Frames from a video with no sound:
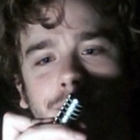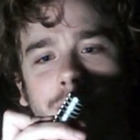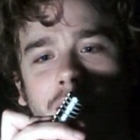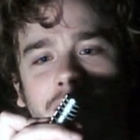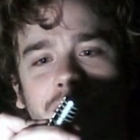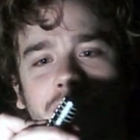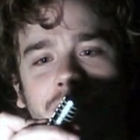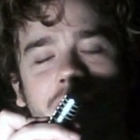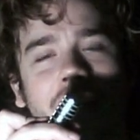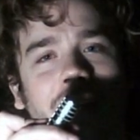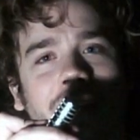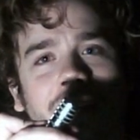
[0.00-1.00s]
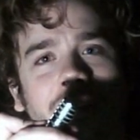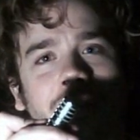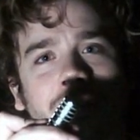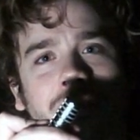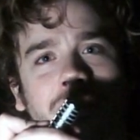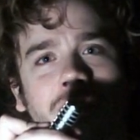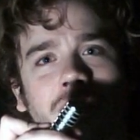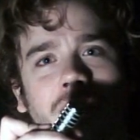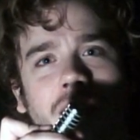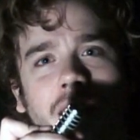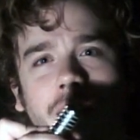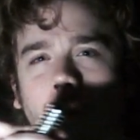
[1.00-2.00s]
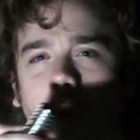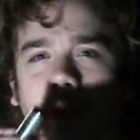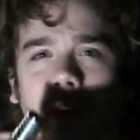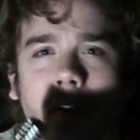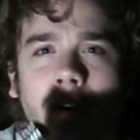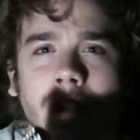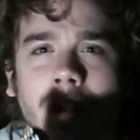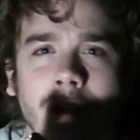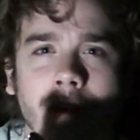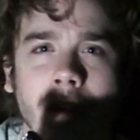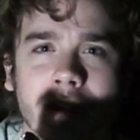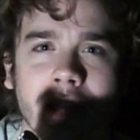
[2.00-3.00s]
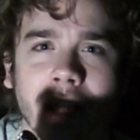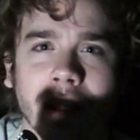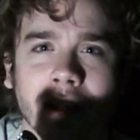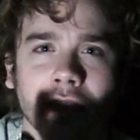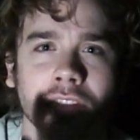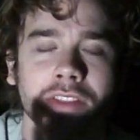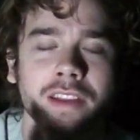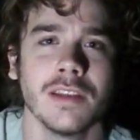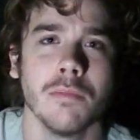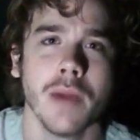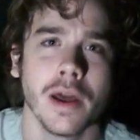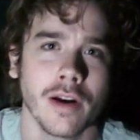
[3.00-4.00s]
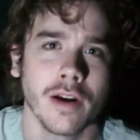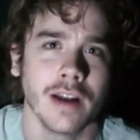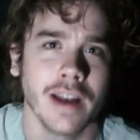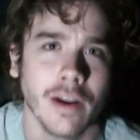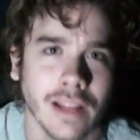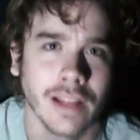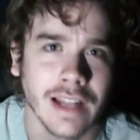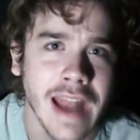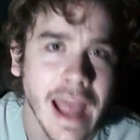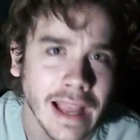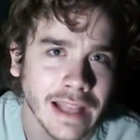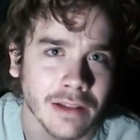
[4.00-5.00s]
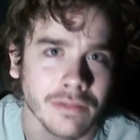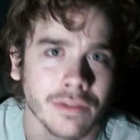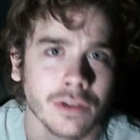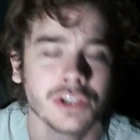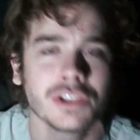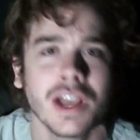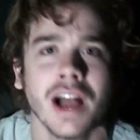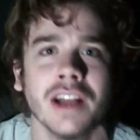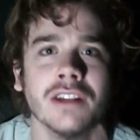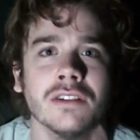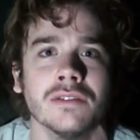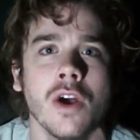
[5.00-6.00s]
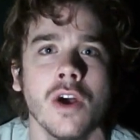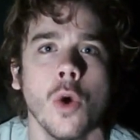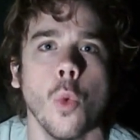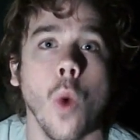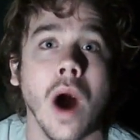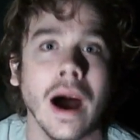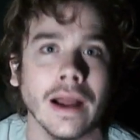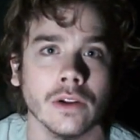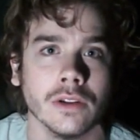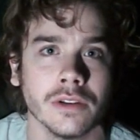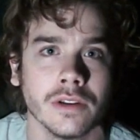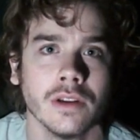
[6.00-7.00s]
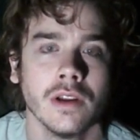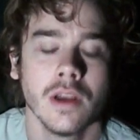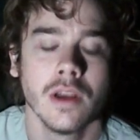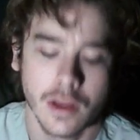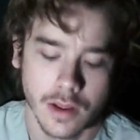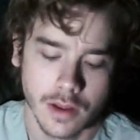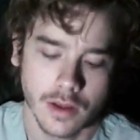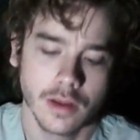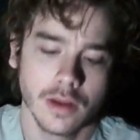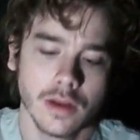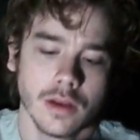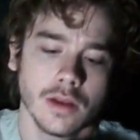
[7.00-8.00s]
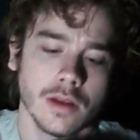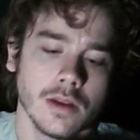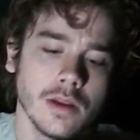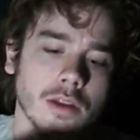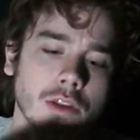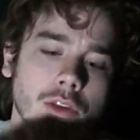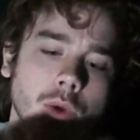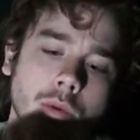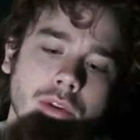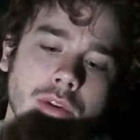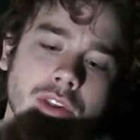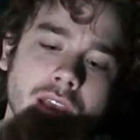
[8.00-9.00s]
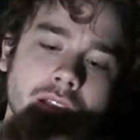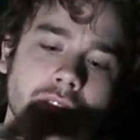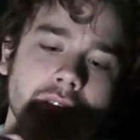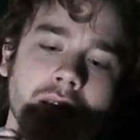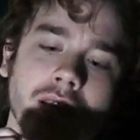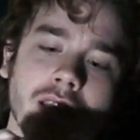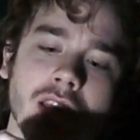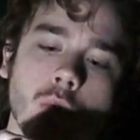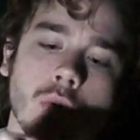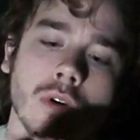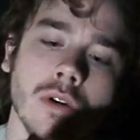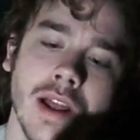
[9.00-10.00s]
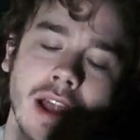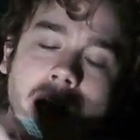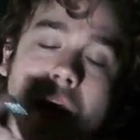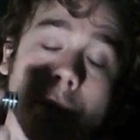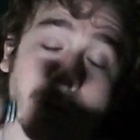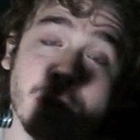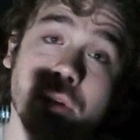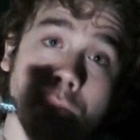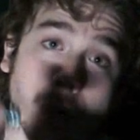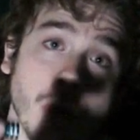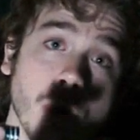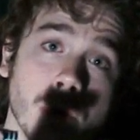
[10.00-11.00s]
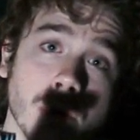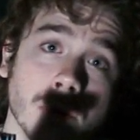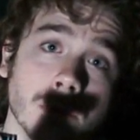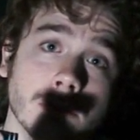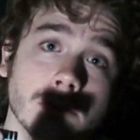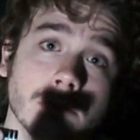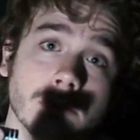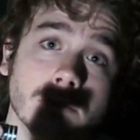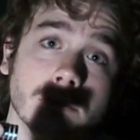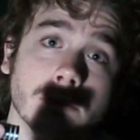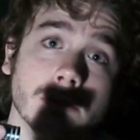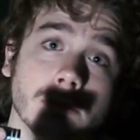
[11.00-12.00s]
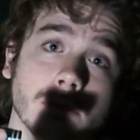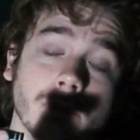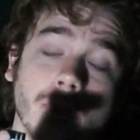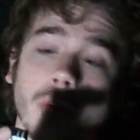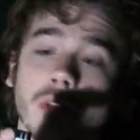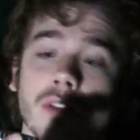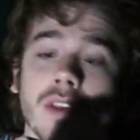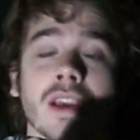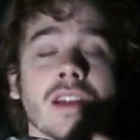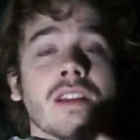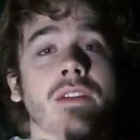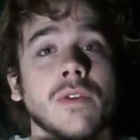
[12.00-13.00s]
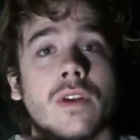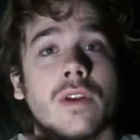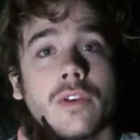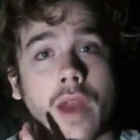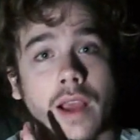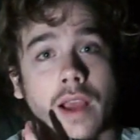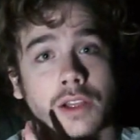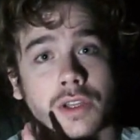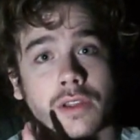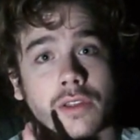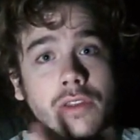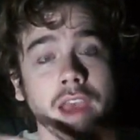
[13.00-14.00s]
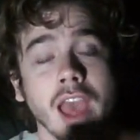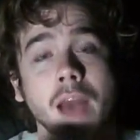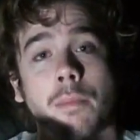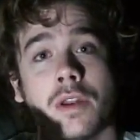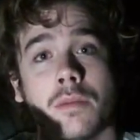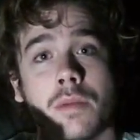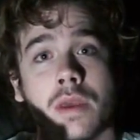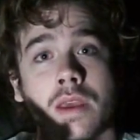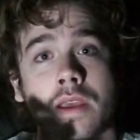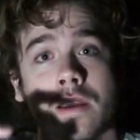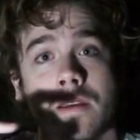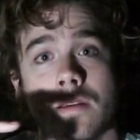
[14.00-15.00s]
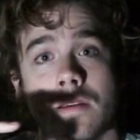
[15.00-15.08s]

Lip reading: Positive, negative. I don't know why they call electrons negative. I think that men aren't inherently negative. They're just kind of wild. So I would say it's an equal and opposite pole, focusing in different directions. They happen to be